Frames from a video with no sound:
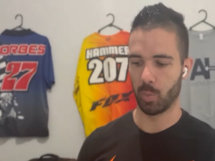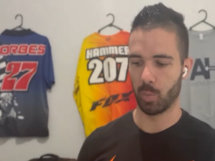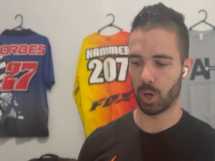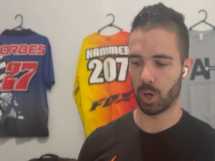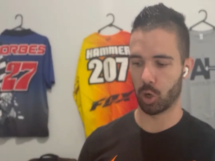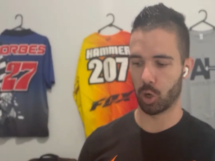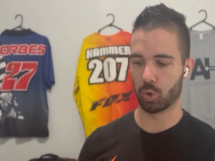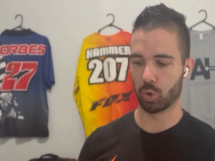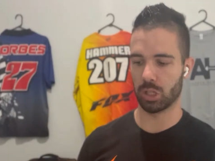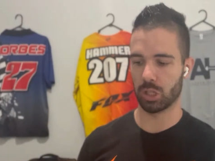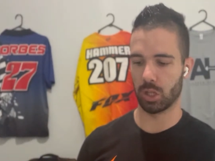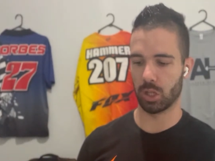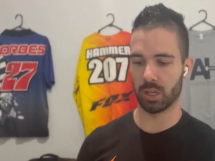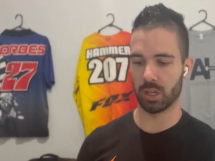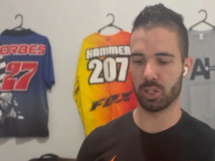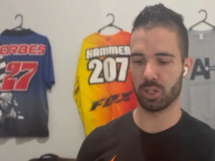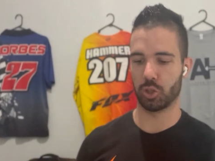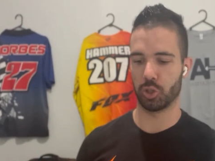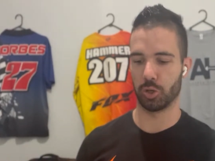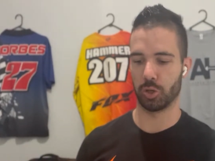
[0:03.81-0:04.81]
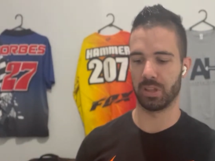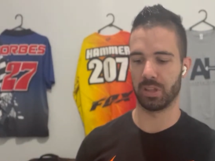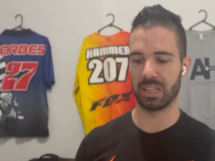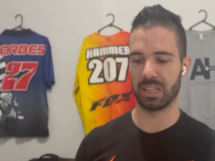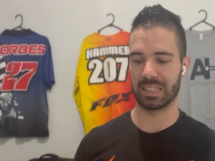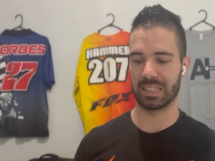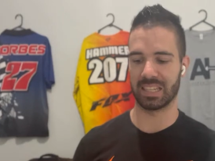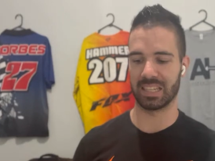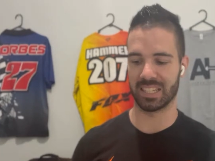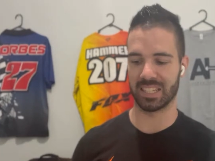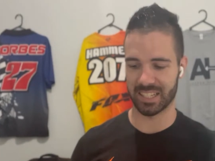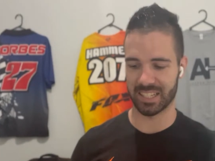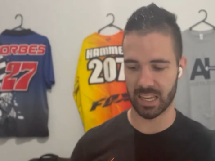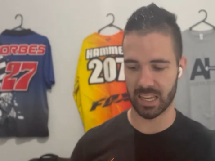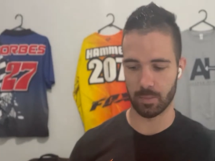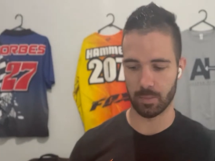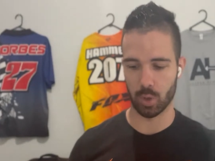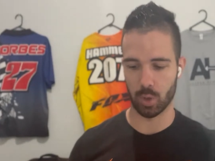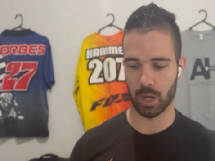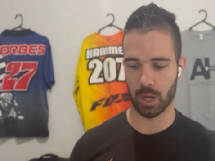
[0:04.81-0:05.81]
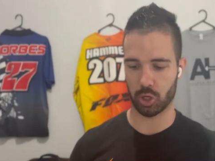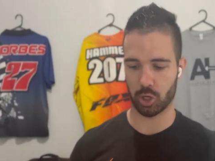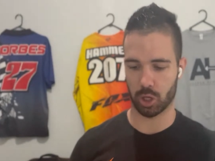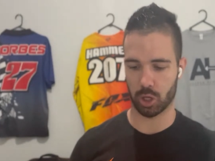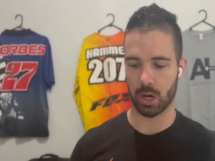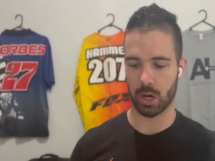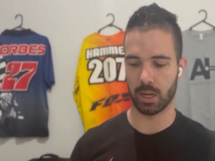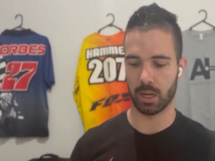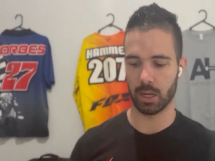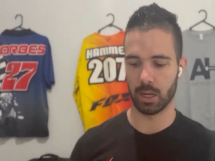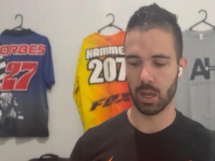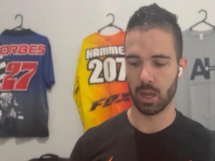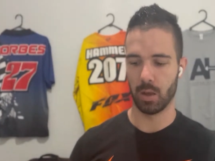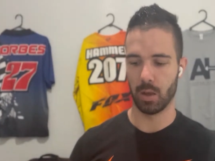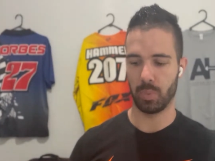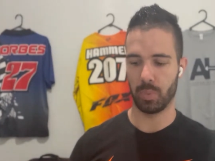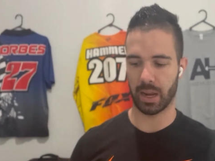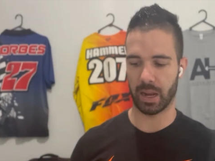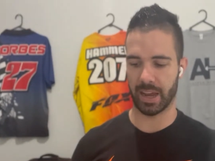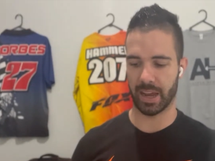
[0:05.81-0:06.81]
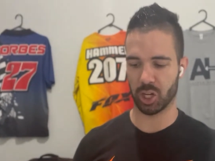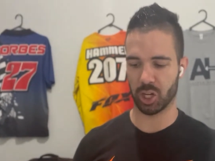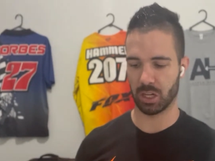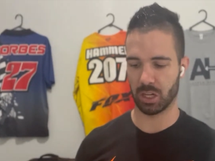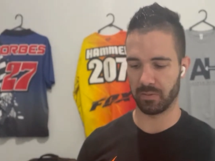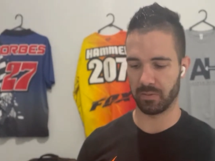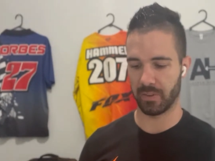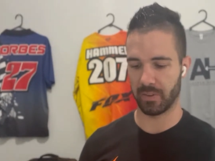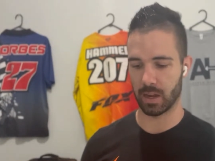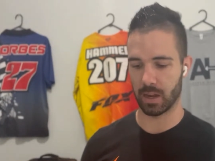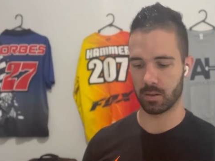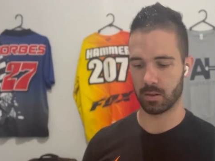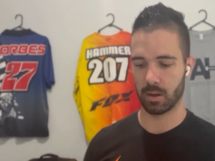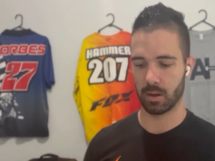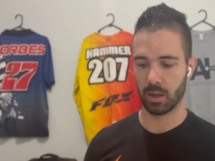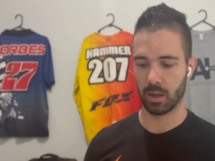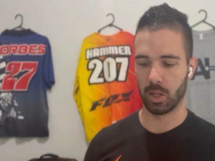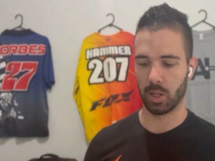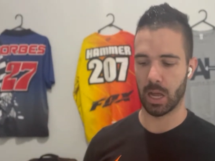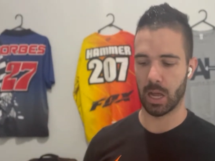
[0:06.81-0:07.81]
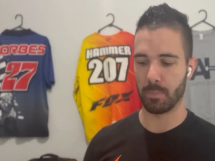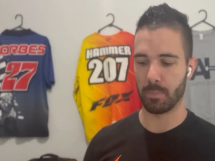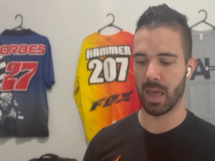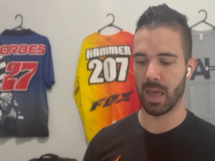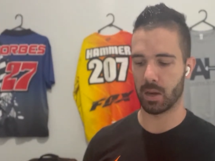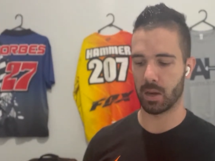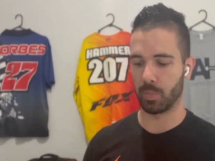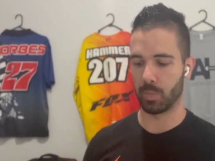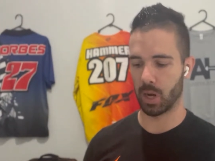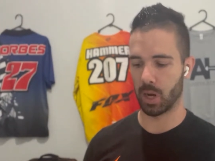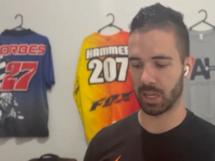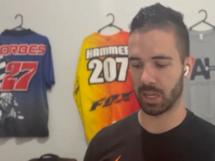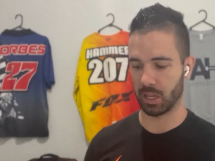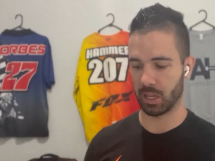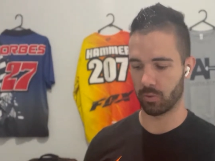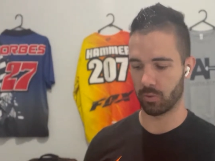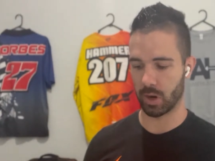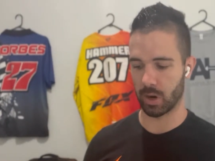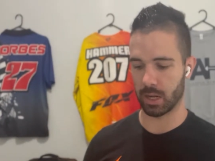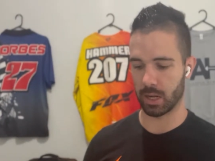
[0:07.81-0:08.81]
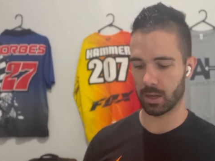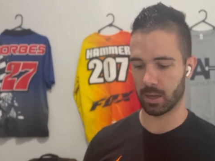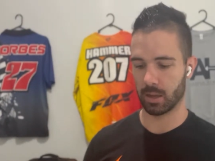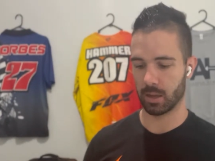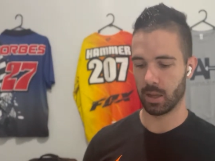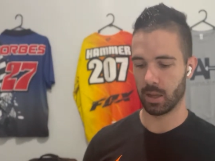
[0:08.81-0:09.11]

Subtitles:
but I also like to do things that seem like training, but are actually fun, like mountain biking and running.